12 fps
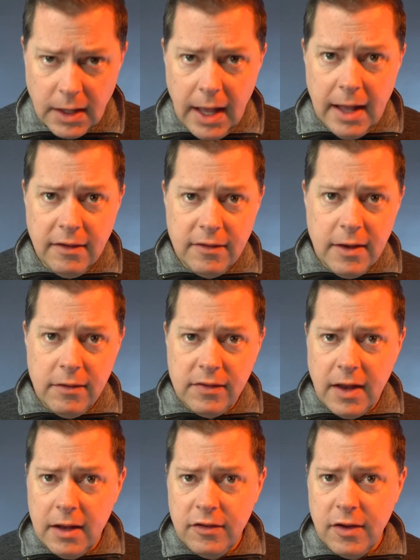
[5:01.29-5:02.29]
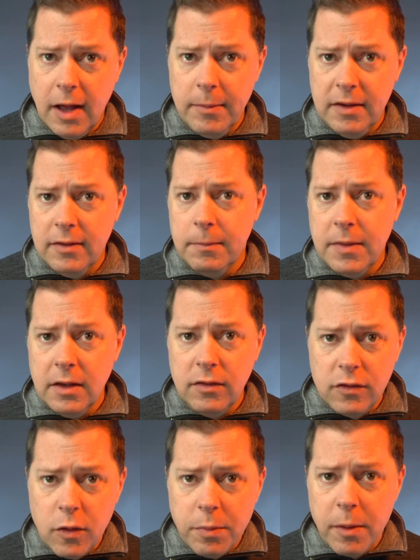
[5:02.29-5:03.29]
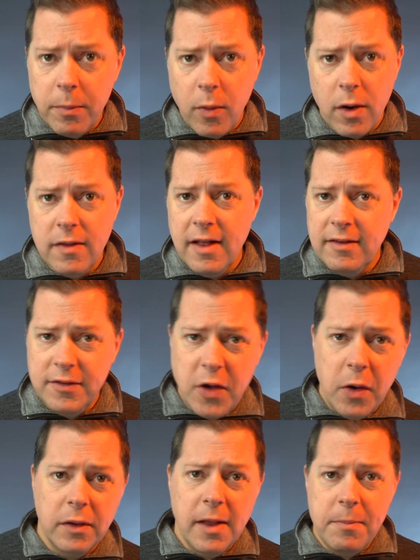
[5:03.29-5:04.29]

And Steve Sage taught me something super important that's totally